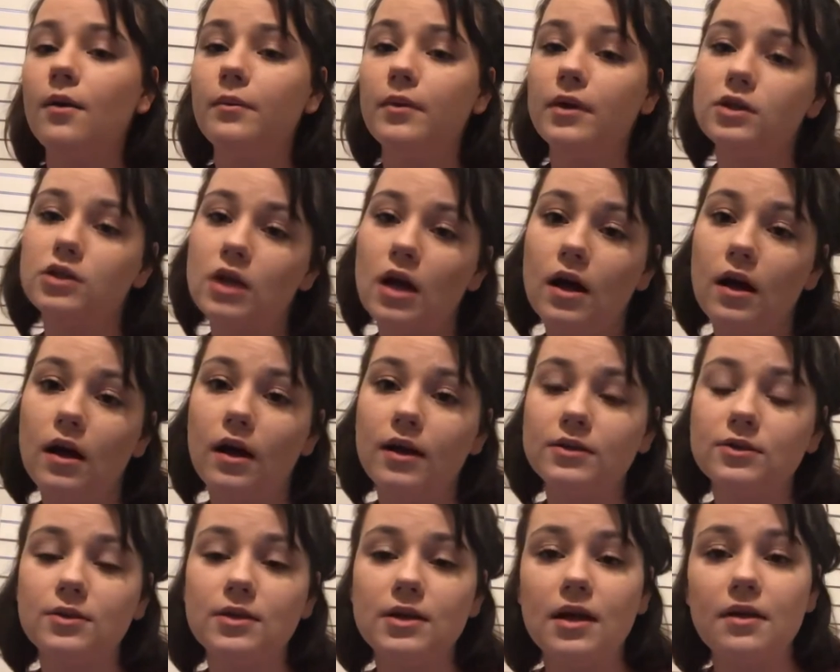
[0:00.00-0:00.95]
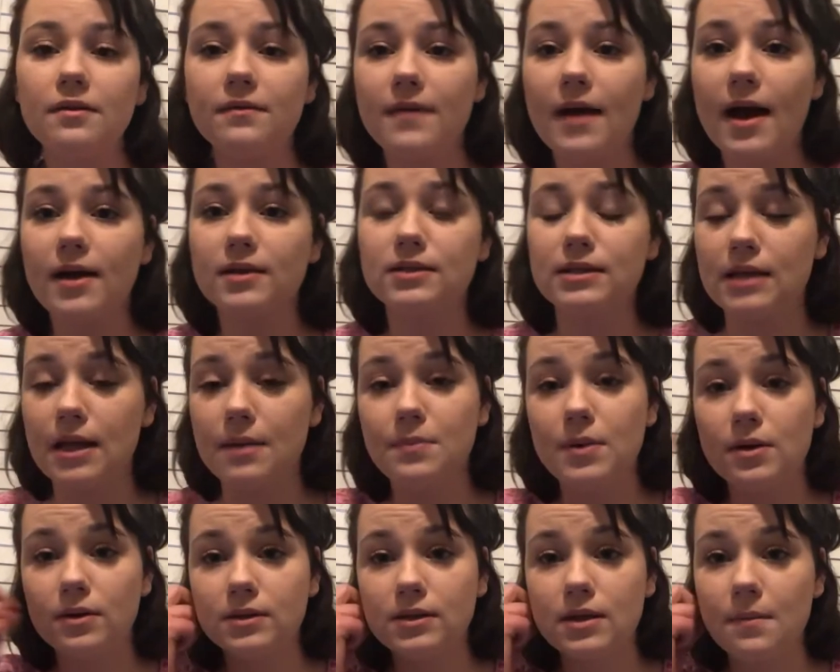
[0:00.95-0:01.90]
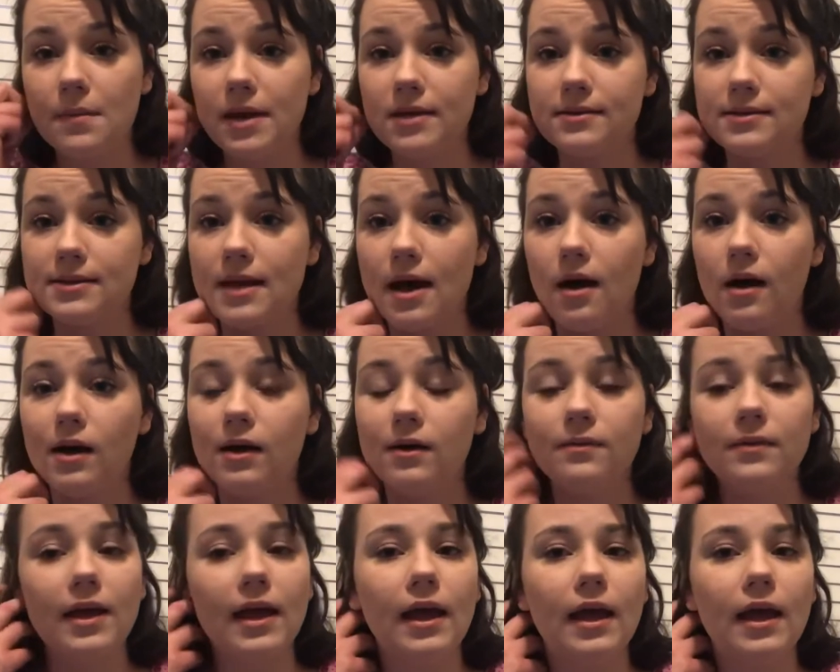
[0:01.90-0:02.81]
which onto another fact is I pierced it myself